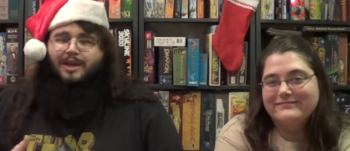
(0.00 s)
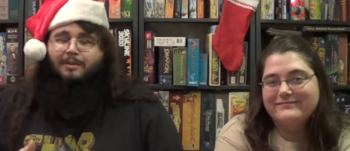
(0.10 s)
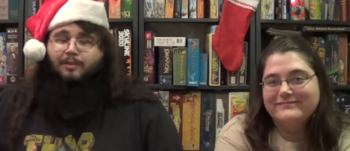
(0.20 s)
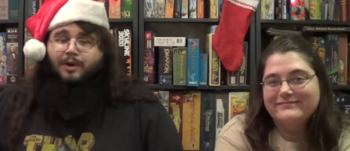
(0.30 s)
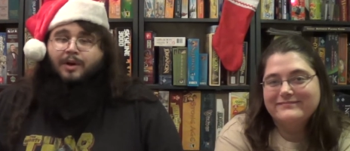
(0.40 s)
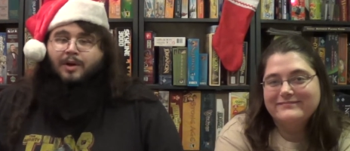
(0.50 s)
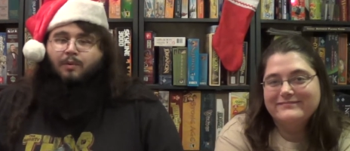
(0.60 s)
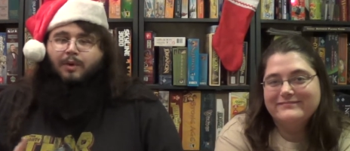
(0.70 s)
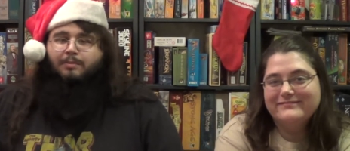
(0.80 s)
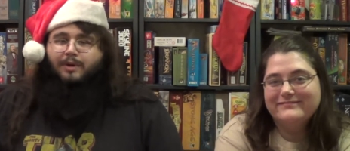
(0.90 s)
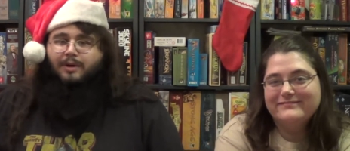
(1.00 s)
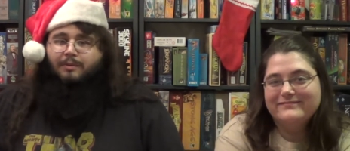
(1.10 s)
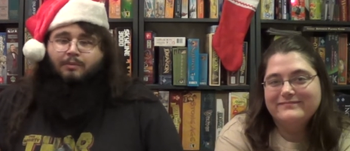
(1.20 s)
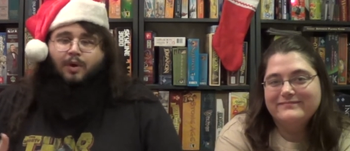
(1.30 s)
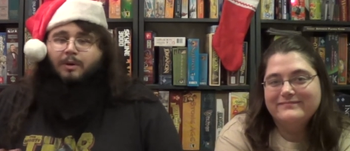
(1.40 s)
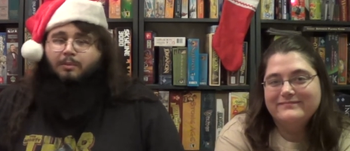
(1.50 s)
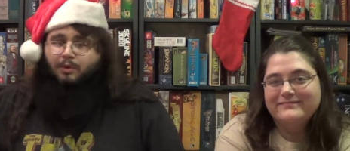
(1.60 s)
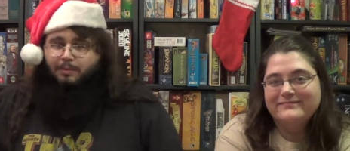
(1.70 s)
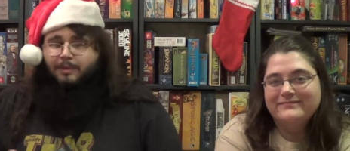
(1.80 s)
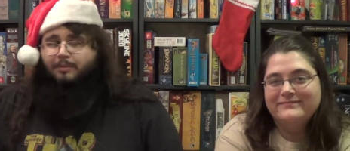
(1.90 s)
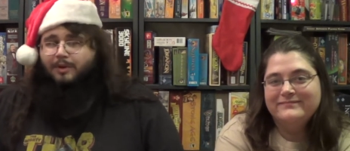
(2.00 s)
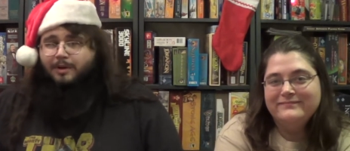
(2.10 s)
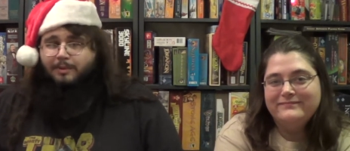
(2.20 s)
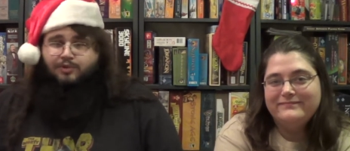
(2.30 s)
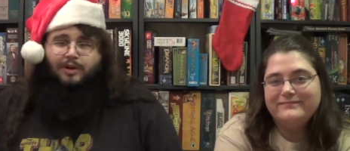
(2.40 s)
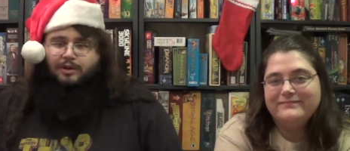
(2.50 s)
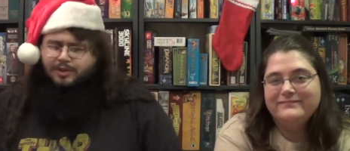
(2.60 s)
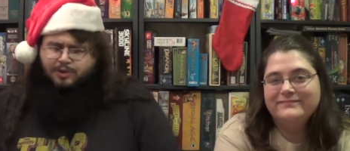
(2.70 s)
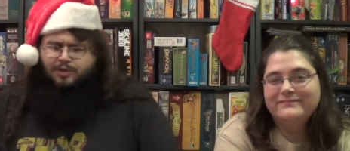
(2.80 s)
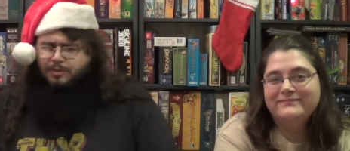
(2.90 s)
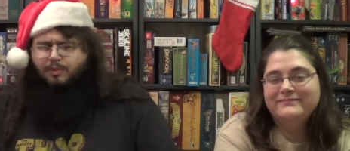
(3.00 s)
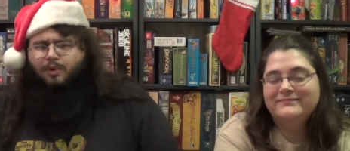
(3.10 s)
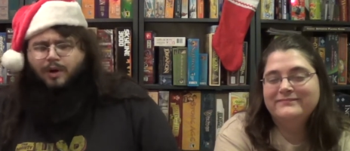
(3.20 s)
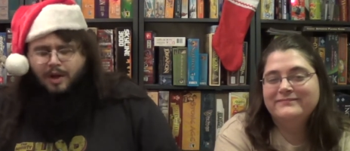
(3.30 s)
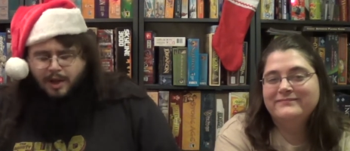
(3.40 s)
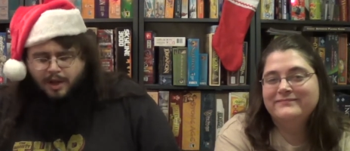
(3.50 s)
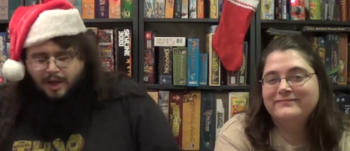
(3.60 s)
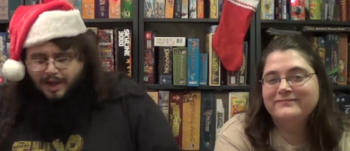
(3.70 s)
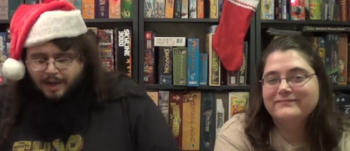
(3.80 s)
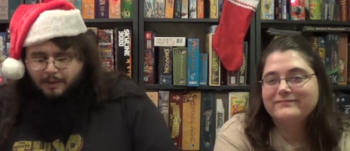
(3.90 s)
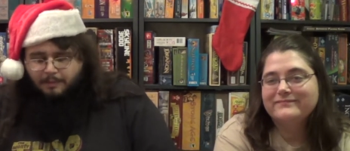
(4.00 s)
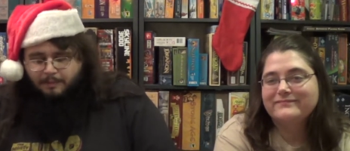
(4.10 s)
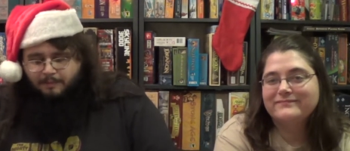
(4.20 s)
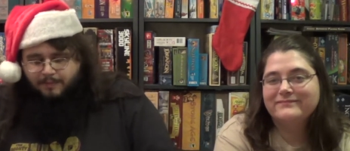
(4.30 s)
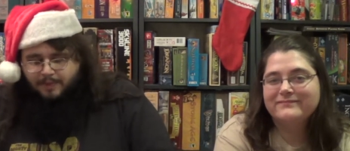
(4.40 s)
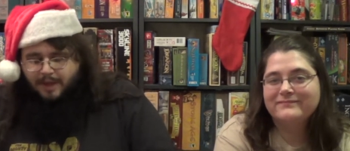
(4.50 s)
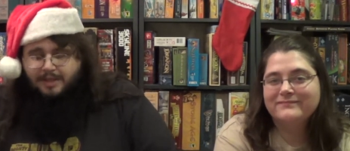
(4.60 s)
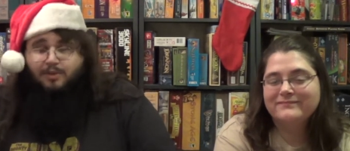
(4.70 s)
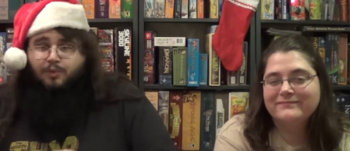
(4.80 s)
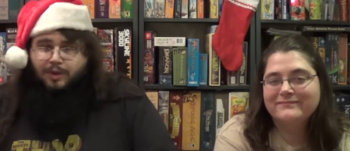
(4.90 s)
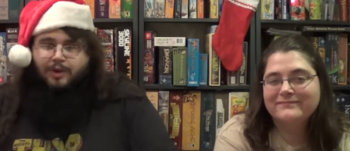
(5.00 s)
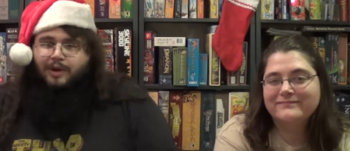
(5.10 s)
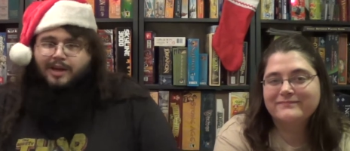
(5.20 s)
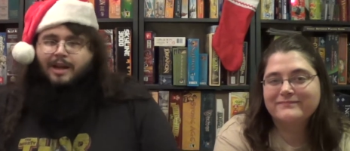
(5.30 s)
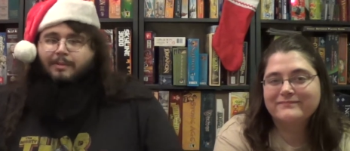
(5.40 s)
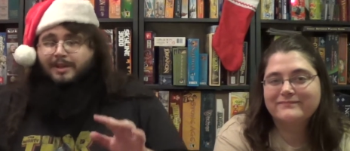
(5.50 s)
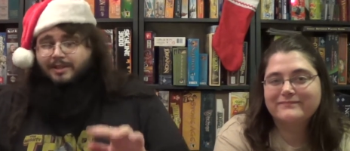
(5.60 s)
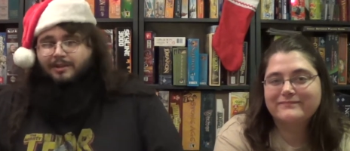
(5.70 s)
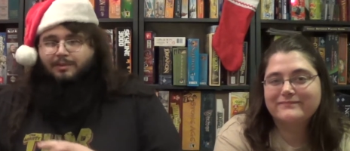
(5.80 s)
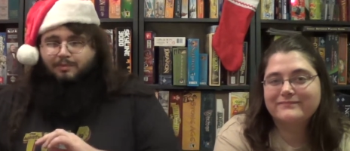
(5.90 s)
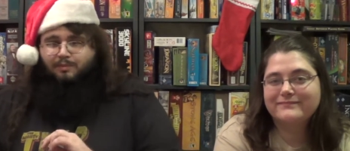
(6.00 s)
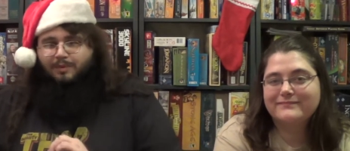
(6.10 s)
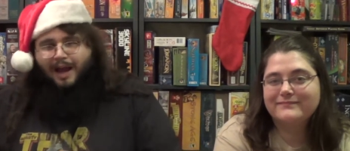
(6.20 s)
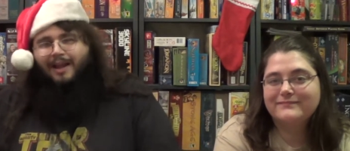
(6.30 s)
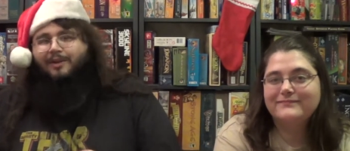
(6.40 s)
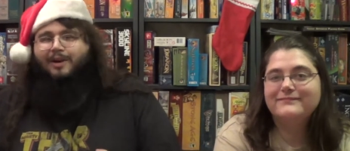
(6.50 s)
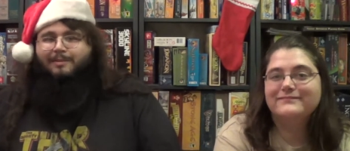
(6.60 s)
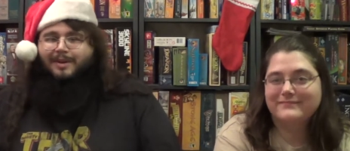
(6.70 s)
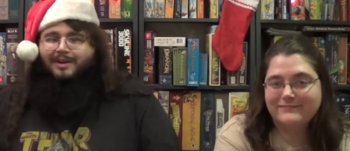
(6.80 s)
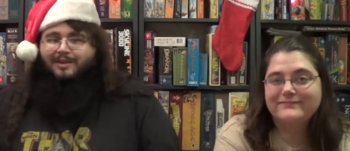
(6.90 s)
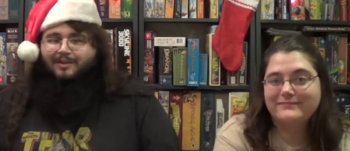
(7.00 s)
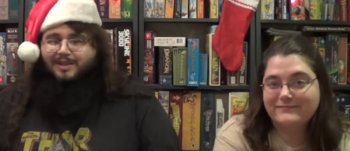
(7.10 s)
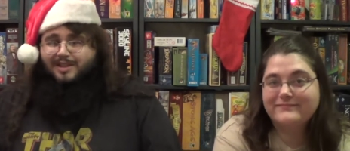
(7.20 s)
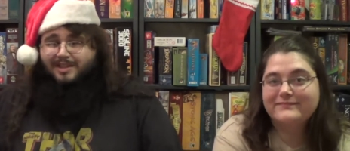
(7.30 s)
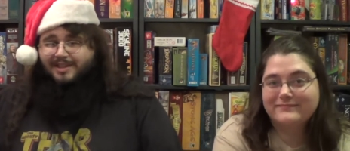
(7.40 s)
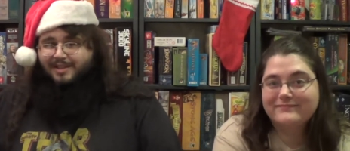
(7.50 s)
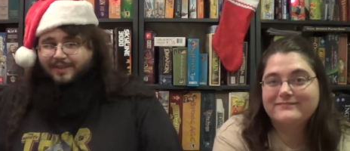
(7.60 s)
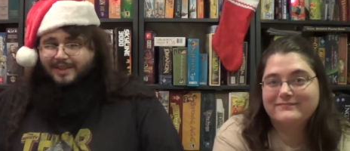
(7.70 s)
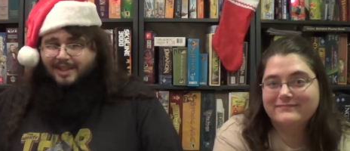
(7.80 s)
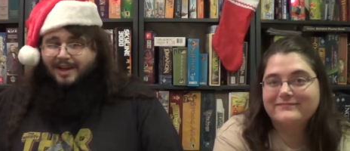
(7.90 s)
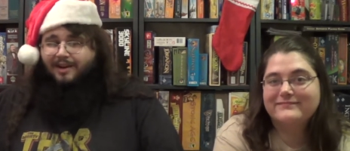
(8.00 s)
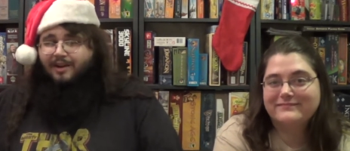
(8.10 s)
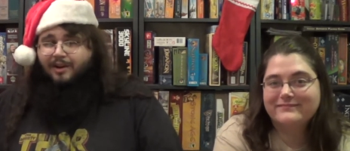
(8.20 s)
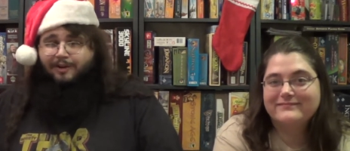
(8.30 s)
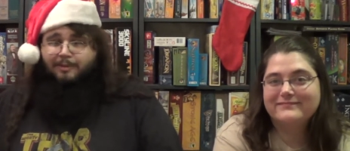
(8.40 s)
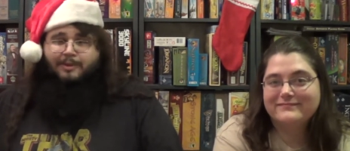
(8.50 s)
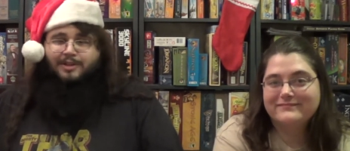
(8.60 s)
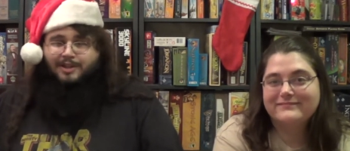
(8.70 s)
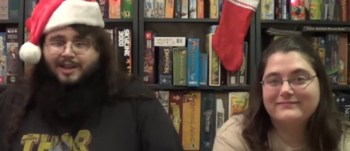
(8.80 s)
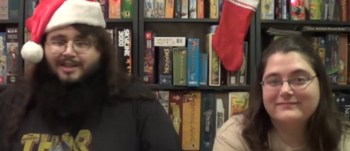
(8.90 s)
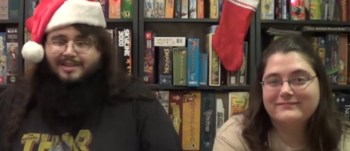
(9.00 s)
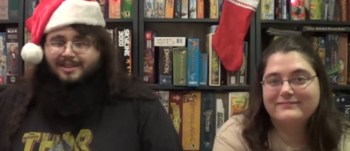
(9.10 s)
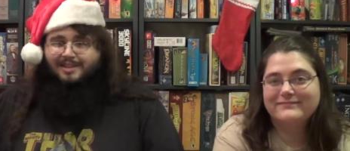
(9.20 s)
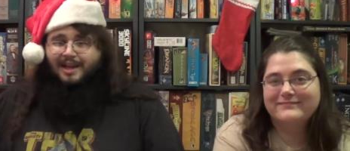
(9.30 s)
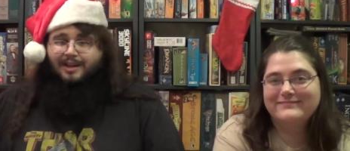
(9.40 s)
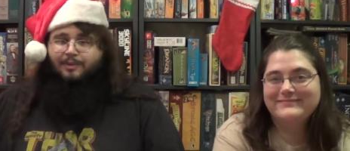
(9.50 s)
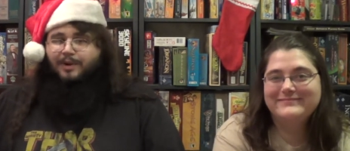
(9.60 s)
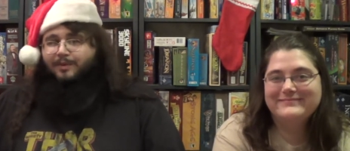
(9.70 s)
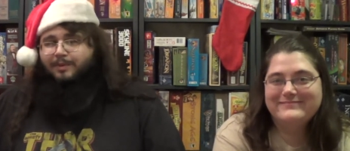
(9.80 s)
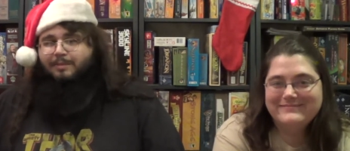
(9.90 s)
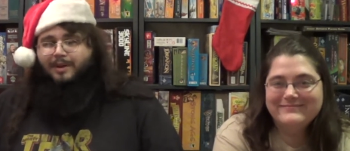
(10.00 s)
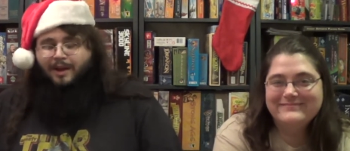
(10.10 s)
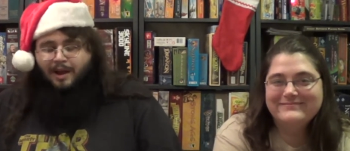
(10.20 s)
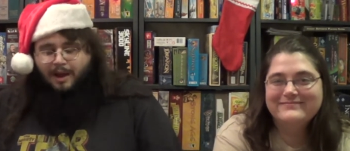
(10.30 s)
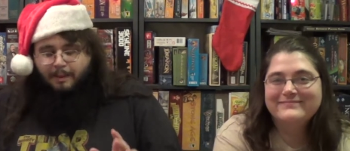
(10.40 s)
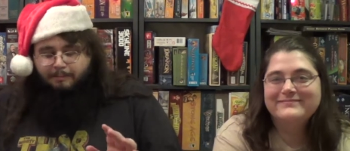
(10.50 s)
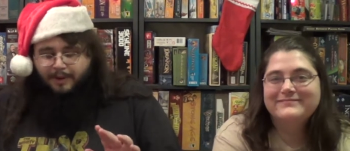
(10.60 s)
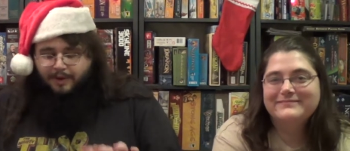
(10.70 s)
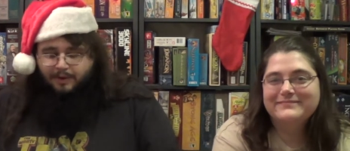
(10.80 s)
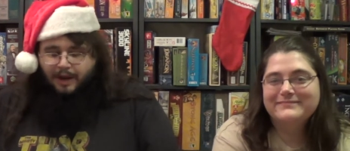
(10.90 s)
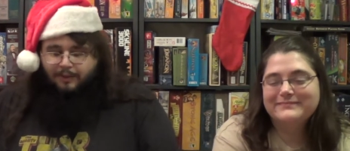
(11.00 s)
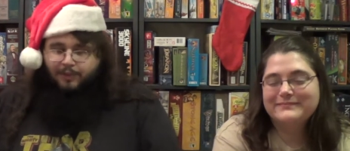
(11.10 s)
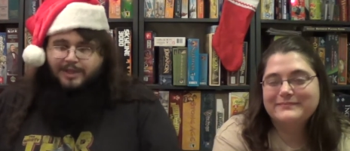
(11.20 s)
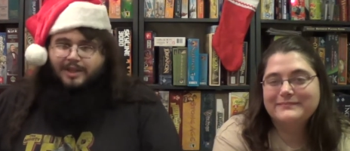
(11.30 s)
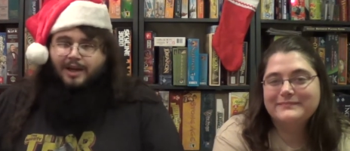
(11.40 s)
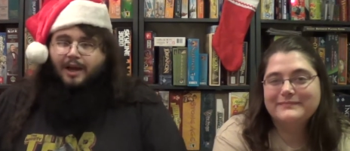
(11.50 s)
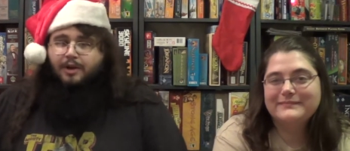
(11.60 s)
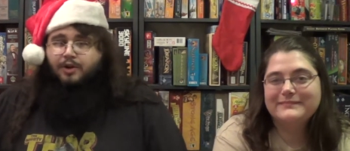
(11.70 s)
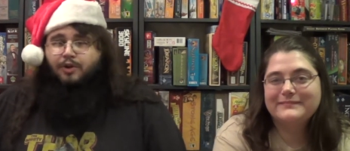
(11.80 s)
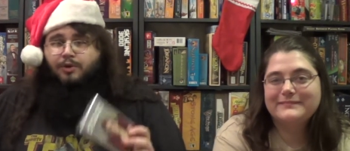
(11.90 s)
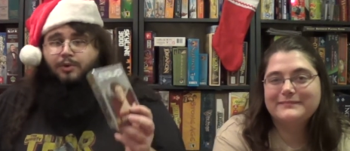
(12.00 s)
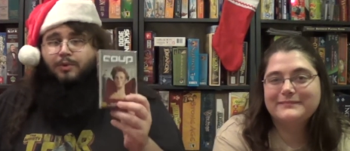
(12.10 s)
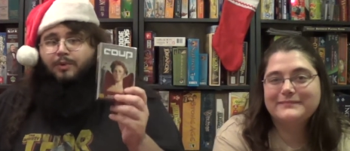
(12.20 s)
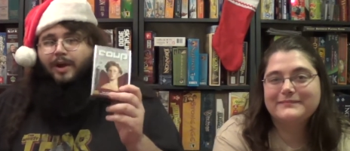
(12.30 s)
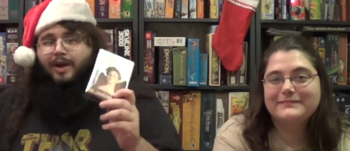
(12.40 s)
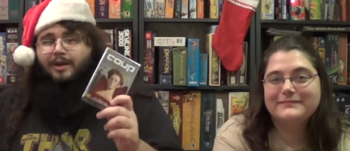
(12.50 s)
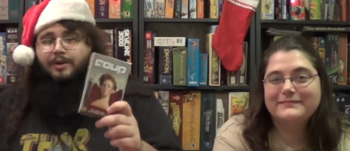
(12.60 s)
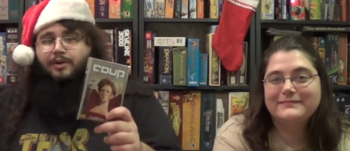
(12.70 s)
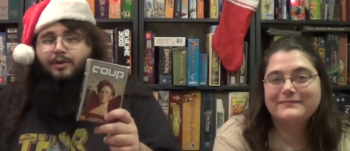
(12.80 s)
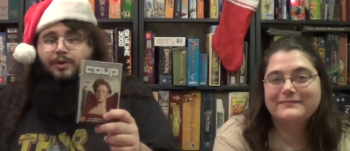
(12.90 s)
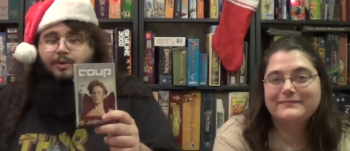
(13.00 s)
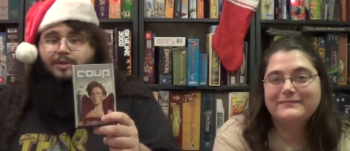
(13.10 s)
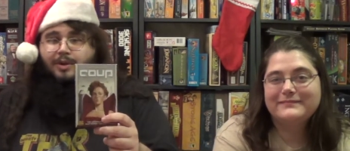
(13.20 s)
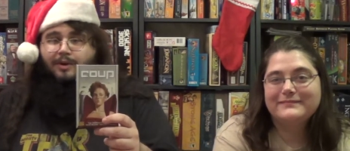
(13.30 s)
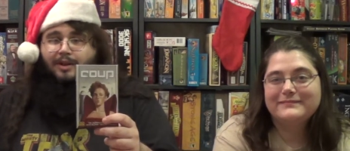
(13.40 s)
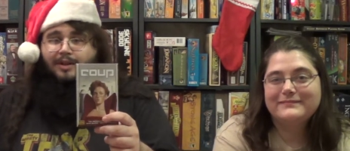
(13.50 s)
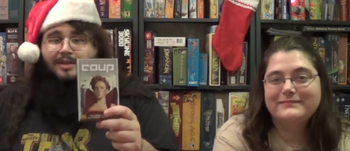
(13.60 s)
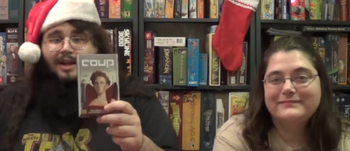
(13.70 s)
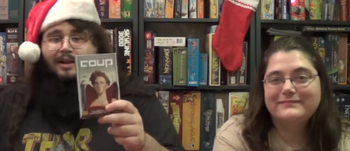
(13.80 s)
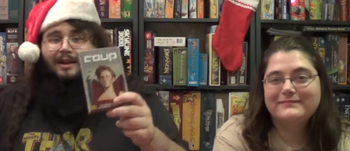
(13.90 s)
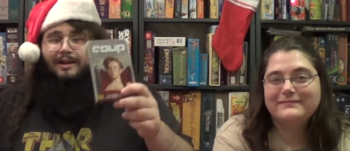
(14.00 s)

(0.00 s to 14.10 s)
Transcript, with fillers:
Speaker 1: game where one or more people are going to be traitors, usually more. It's a really great game. I still highly recommend Resistance. If it's like an honorary mention, that's exactly what it would be. But I recently got Coup, and Coup is going on the list. I